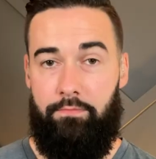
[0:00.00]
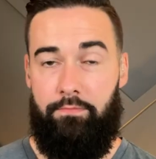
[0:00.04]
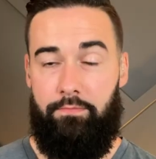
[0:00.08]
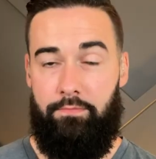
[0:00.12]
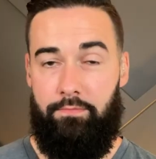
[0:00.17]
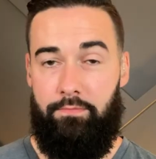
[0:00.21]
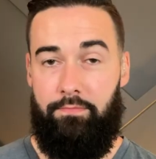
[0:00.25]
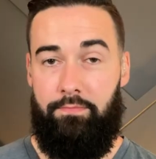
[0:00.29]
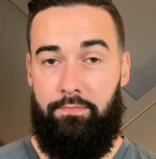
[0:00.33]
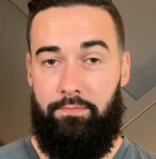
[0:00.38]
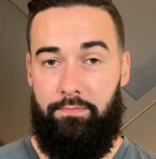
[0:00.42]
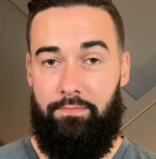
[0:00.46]

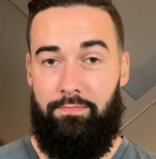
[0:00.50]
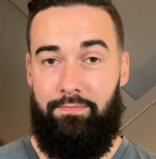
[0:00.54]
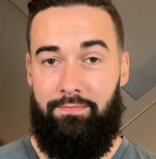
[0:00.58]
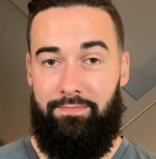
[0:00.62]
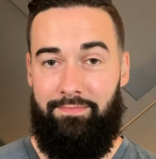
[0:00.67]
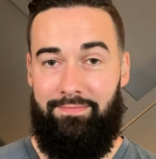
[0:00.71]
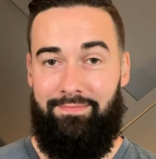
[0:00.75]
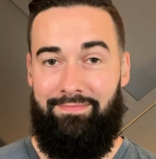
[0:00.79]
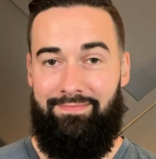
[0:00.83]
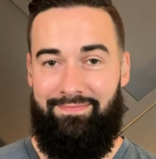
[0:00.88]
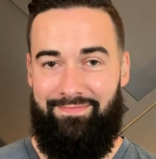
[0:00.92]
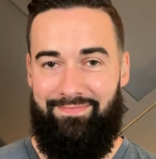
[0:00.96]
boundaries,
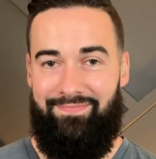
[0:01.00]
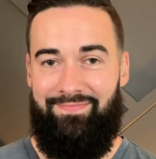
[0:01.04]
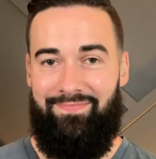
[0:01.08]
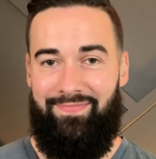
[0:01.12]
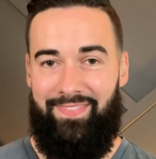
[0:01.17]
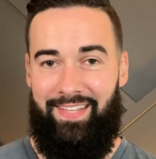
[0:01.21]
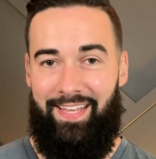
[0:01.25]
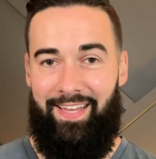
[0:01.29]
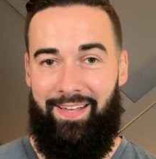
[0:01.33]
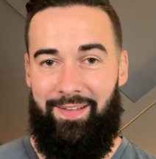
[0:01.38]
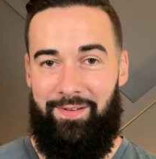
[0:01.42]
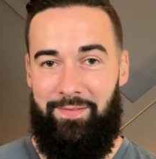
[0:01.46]
right?
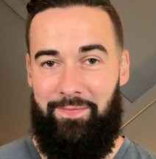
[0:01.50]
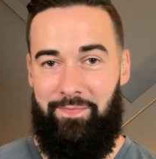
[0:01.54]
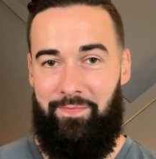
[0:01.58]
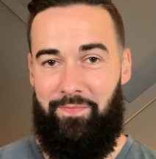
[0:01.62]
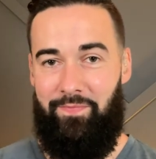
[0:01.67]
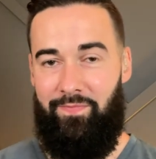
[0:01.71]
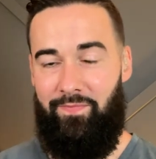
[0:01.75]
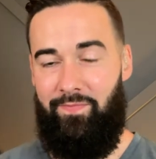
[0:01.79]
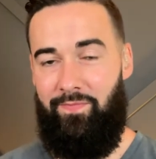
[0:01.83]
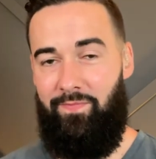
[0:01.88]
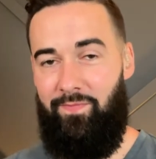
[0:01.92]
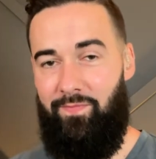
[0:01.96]
It's yeah.
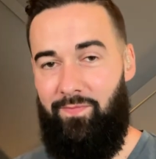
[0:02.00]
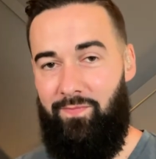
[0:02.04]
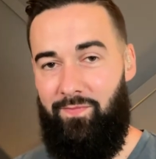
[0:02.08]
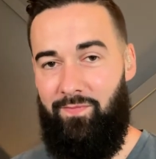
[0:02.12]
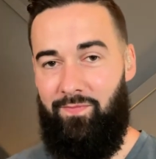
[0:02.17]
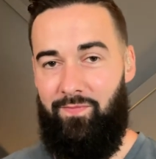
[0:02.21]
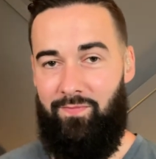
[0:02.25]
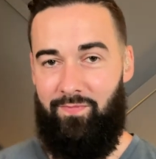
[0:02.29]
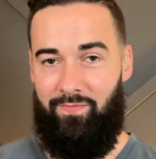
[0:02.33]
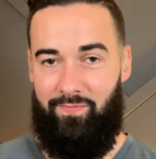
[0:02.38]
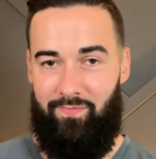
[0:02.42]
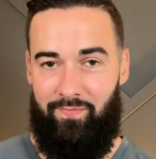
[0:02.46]
up
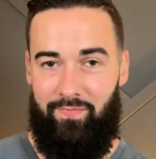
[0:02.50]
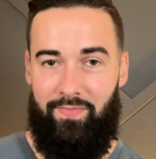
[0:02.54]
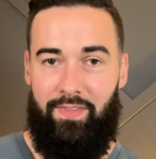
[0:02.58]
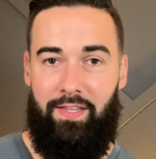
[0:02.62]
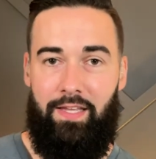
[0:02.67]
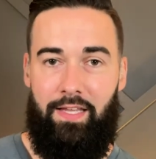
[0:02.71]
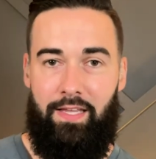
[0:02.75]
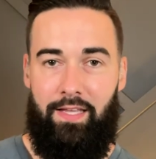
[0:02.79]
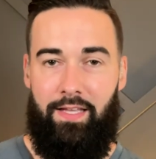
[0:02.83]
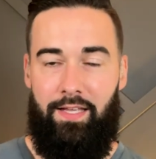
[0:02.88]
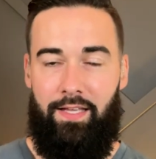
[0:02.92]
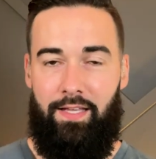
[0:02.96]
and um,
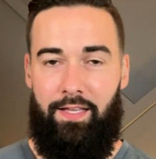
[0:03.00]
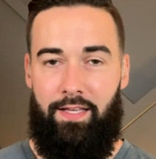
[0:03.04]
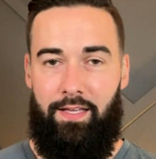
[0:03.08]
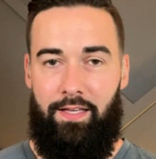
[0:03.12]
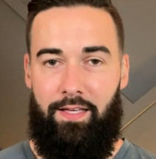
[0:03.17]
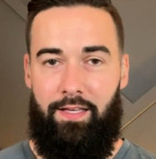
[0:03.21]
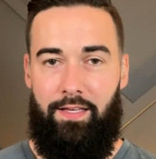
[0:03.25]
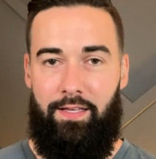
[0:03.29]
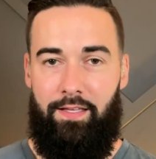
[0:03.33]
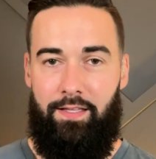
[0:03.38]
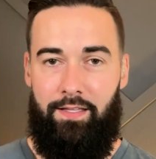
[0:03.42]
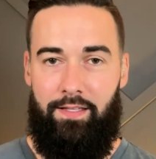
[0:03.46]
so that's,
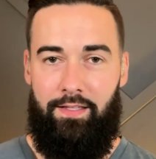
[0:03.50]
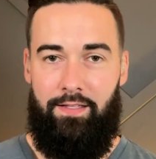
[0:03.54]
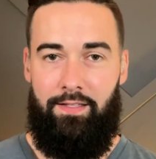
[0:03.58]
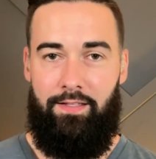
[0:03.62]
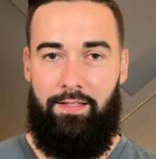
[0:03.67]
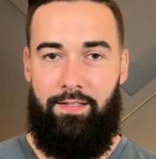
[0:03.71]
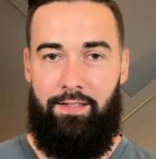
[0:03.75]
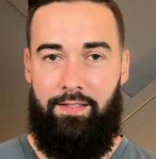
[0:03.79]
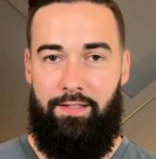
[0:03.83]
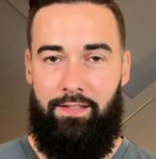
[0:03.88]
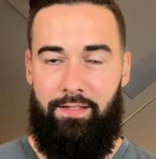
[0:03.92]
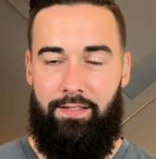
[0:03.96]
that's,
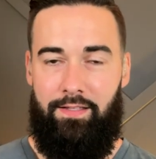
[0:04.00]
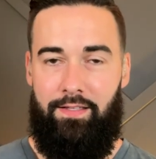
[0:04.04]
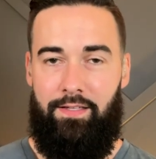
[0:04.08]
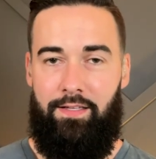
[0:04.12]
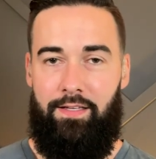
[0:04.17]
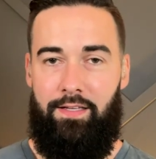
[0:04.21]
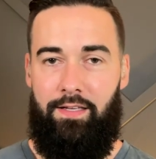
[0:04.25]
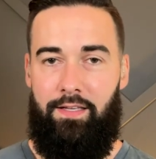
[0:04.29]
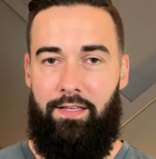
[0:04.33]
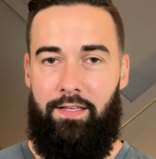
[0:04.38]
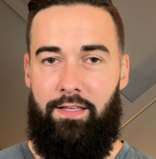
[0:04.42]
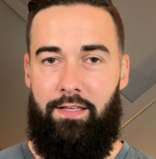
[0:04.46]

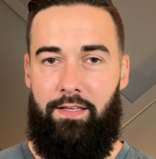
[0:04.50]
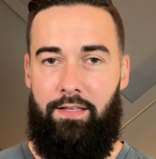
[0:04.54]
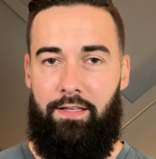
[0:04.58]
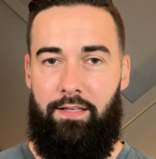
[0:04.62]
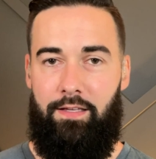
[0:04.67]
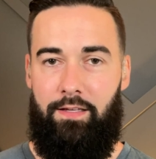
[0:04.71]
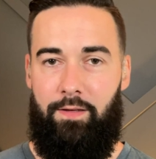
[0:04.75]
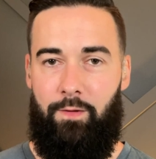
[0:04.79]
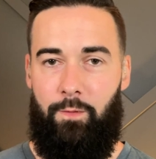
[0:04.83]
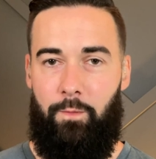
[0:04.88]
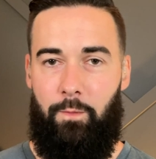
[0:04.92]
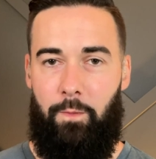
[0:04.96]
that's part
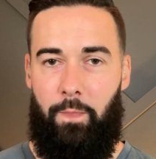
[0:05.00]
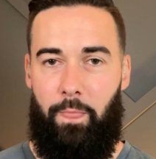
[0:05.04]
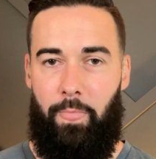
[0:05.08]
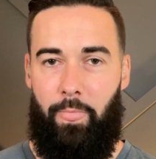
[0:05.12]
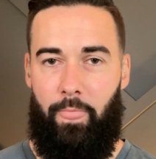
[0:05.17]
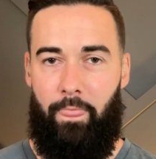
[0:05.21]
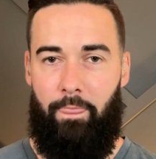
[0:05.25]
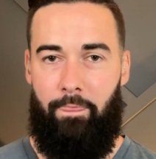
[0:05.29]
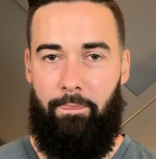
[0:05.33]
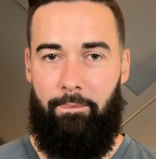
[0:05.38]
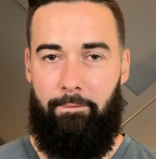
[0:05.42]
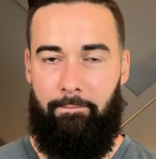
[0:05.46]
of what
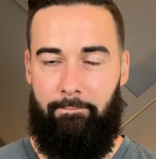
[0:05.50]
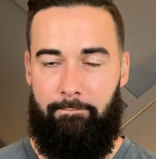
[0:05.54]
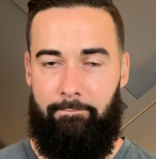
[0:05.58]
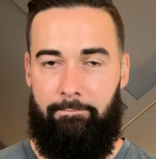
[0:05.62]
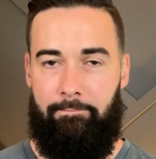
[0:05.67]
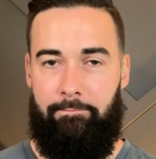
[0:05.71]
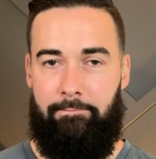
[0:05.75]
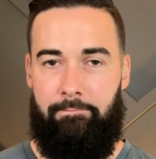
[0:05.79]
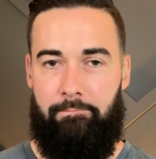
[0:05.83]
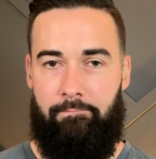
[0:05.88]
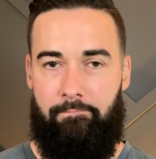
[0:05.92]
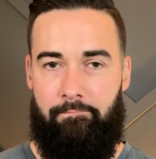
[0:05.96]
helped
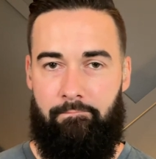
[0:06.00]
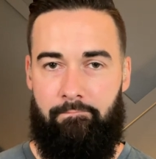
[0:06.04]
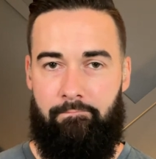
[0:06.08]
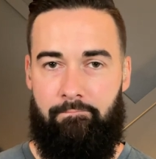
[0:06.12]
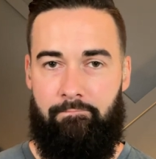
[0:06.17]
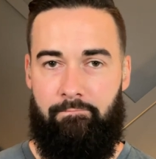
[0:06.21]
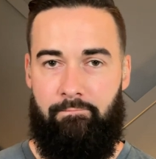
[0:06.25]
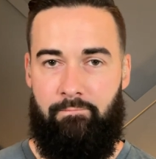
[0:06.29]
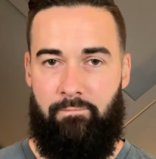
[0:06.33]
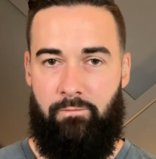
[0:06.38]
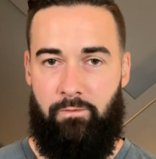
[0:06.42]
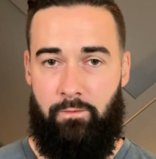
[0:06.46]
cultivate our
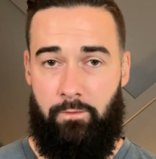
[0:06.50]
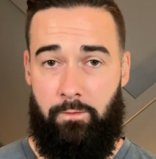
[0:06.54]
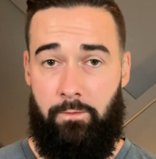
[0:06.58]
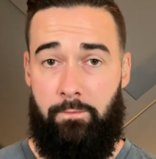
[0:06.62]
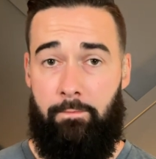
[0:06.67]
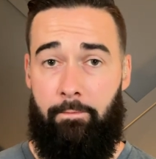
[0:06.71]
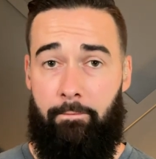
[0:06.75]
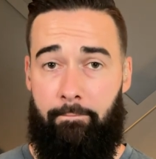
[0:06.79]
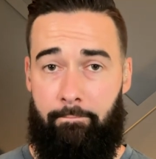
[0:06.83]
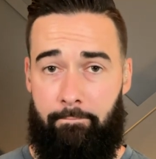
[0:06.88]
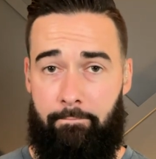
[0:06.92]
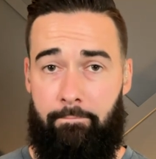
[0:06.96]

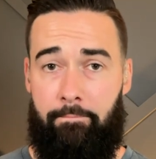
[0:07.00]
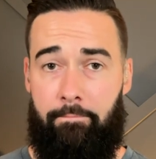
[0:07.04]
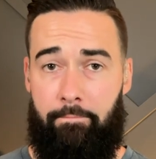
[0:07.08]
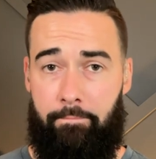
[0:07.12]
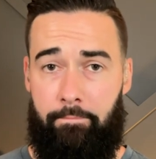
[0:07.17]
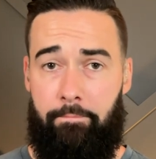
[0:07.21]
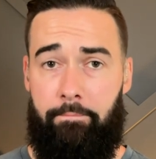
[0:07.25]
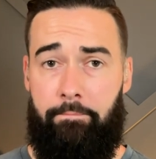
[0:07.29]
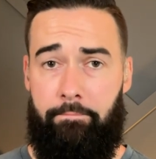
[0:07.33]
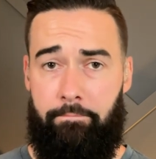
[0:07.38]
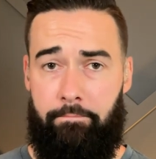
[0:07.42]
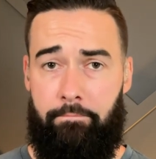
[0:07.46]
balance, is
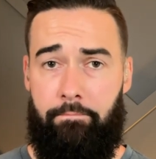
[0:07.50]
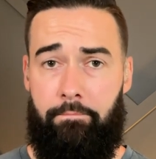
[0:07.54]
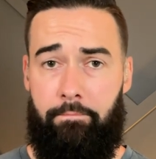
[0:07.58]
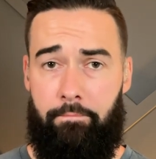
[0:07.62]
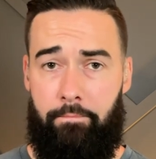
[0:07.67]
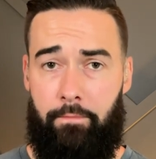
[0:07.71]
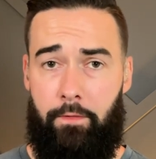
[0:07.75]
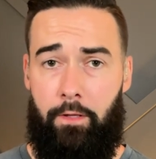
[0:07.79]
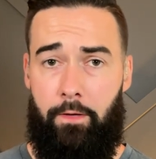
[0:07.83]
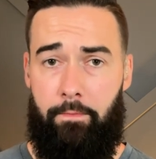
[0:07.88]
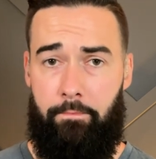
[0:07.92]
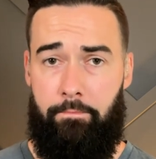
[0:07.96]
setting up those
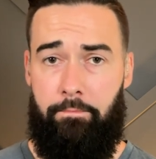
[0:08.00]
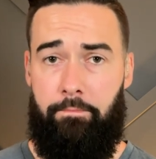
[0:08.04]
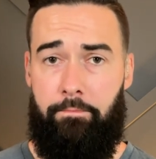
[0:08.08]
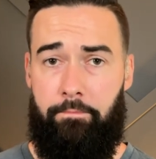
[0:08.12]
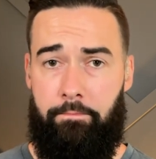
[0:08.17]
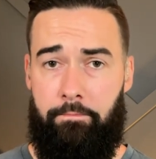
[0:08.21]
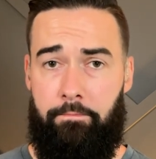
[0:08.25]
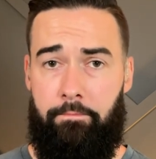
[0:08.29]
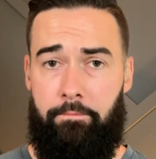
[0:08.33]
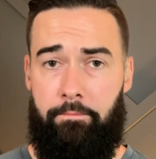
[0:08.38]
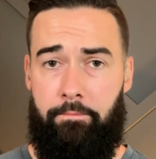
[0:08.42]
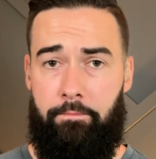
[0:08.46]

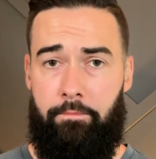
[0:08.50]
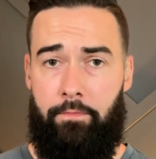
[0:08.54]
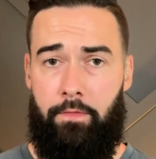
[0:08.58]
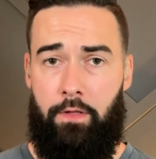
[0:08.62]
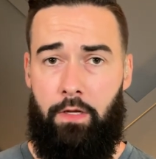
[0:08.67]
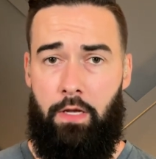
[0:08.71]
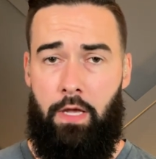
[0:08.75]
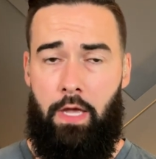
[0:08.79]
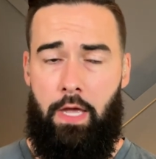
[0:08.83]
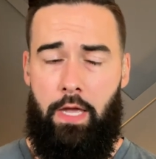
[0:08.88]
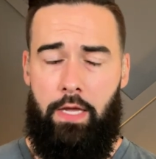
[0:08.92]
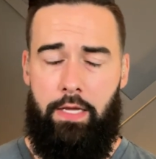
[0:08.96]
boundaries.
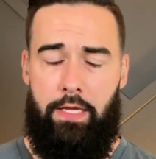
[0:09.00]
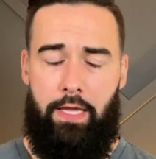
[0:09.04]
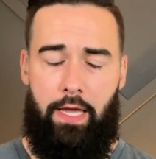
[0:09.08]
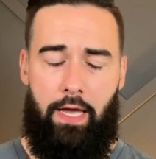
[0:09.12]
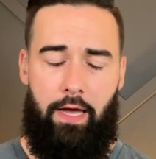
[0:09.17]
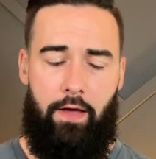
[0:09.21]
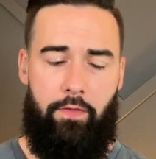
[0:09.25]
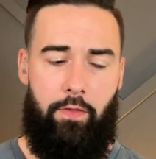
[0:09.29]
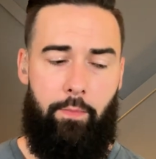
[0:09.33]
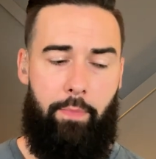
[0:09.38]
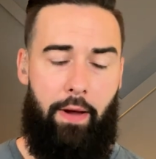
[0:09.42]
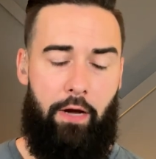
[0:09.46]
Yeah.
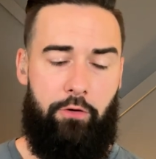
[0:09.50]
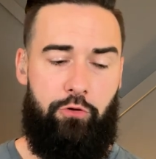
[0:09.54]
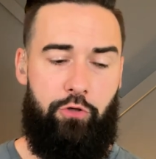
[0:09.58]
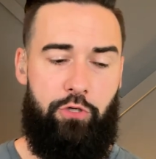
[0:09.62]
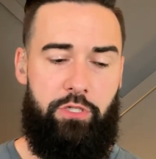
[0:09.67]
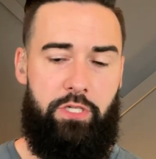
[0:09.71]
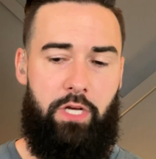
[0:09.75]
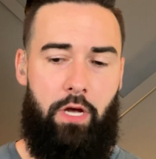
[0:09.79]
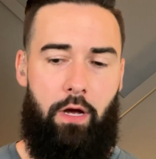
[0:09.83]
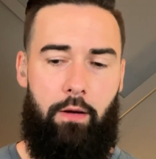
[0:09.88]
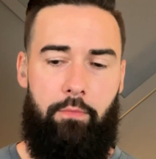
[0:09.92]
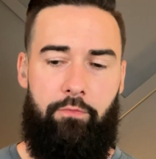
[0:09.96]
yeah. The
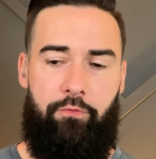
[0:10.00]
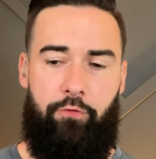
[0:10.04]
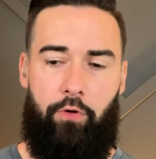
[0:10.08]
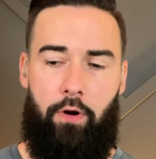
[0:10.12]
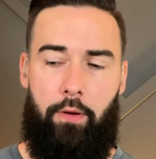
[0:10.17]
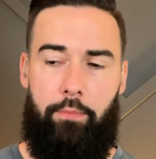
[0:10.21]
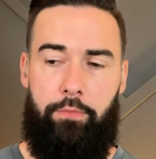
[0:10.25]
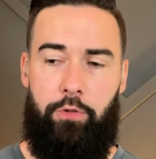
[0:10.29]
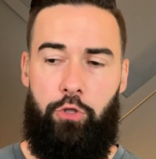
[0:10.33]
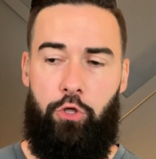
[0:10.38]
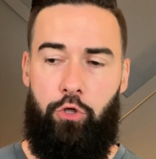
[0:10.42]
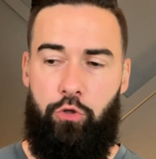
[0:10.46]
boundaries come
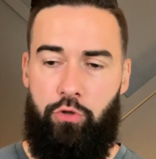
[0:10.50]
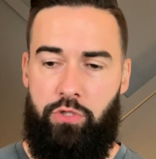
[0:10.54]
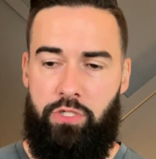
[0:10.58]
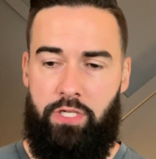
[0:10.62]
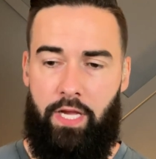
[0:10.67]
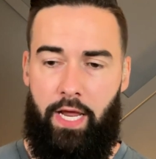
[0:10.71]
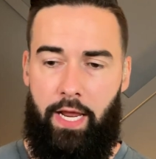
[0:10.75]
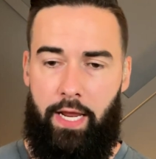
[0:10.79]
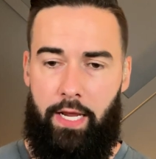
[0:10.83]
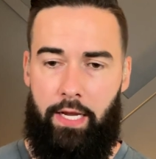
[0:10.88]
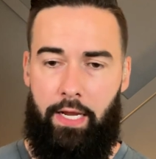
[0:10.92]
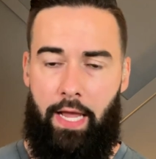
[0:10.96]
from you
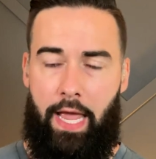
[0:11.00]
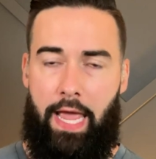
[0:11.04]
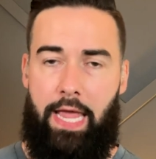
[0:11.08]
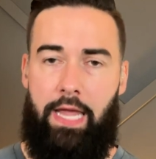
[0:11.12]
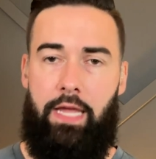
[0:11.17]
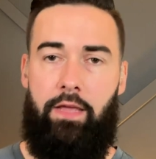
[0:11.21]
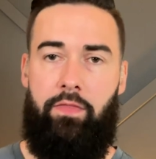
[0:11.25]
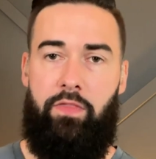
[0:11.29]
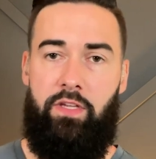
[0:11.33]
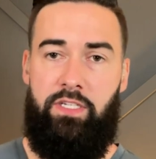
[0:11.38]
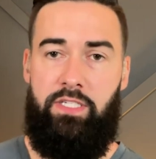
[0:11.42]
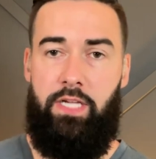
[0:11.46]
saying,
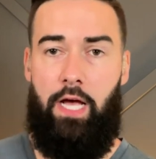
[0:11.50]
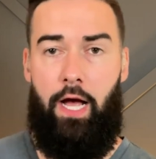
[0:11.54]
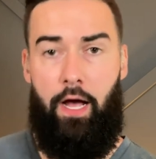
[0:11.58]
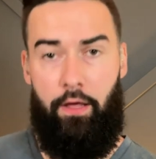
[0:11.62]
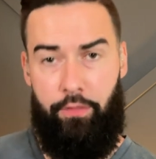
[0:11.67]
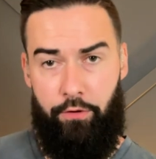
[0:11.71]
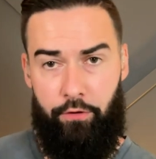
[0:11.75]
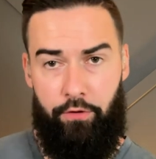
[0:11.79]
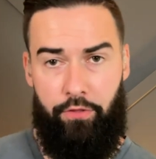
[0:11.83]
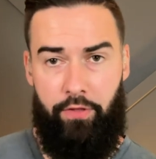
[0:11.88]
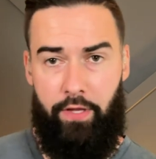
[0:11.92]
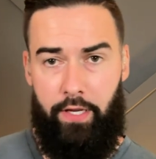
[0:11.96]
hey, this
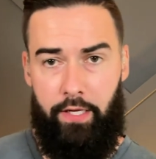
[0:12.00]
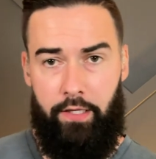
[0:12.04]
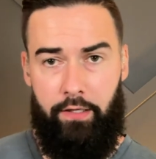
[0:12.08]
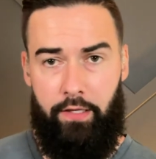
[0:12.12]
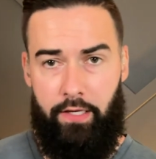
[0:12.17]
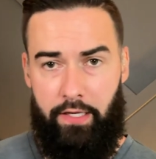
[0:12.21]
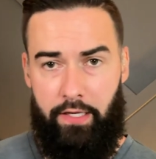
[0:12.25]
other thing